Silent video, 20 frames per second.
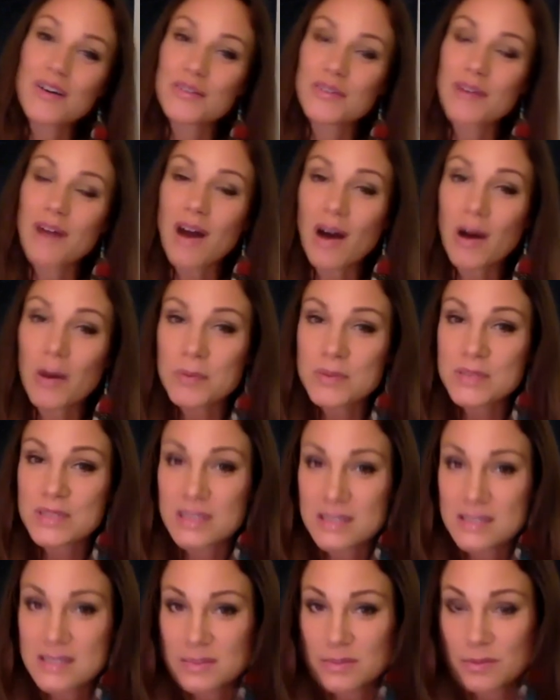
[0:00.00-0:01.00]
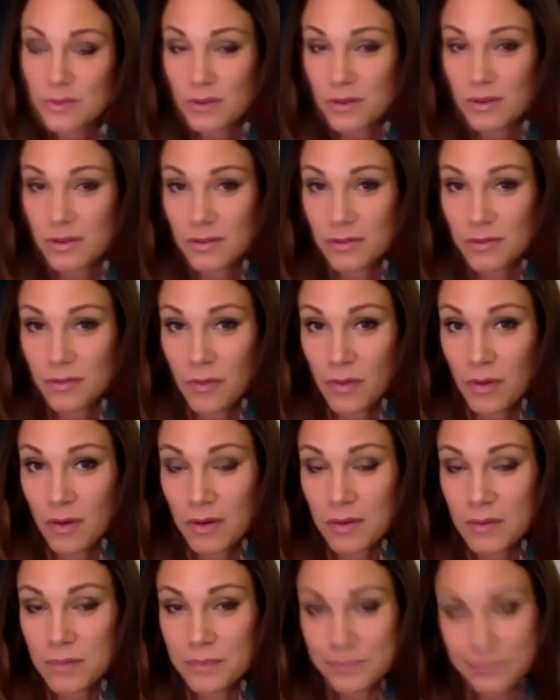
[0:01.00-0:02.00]
options
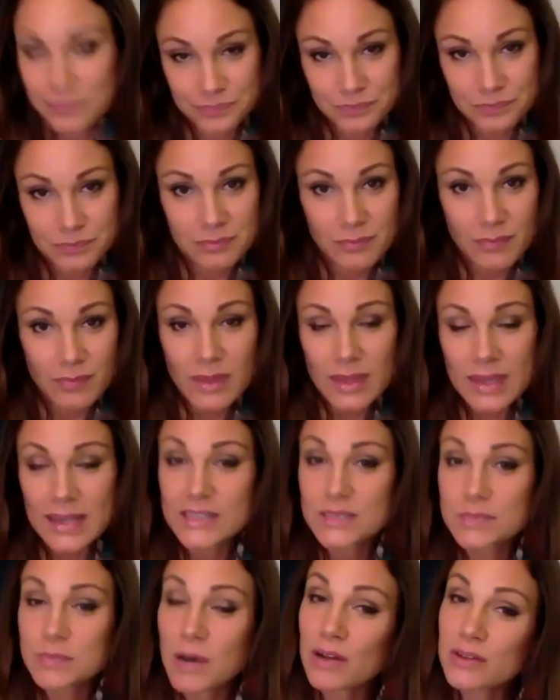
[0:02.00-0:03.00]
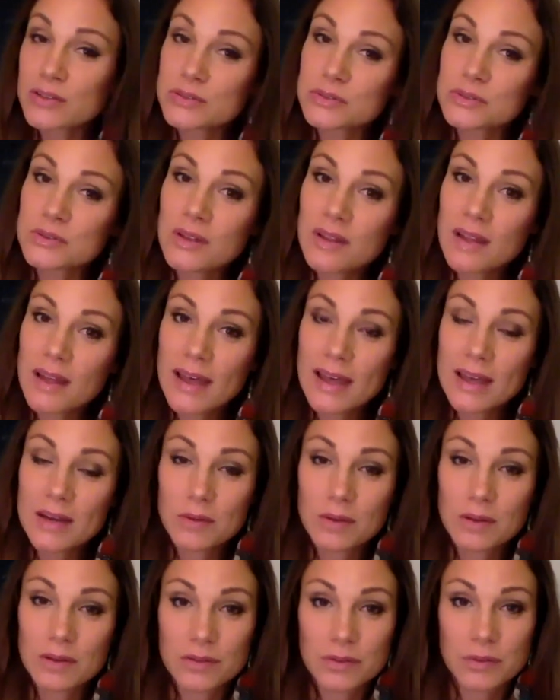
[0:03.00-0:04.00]
for each module, and
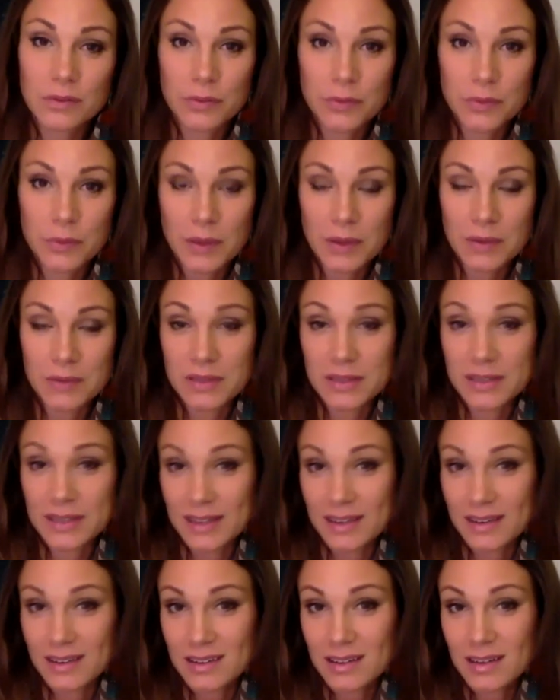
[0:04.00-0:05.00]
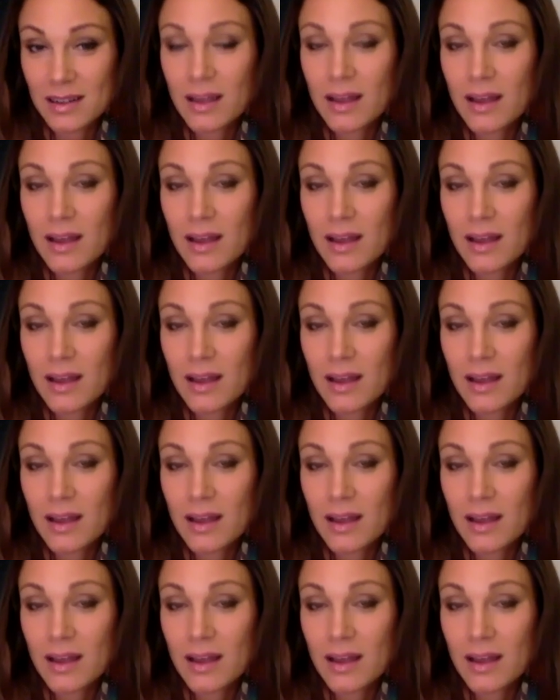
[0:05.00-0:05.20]
also throughout the year,